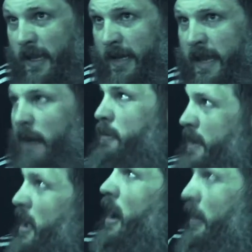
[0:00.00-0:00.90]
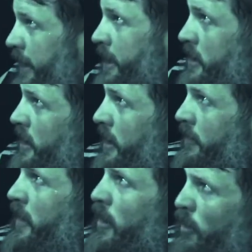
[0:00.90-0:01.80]
would be the contradiction
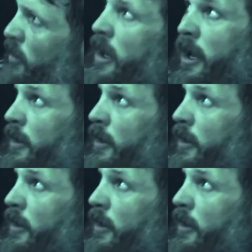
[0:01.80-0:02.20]
of, well,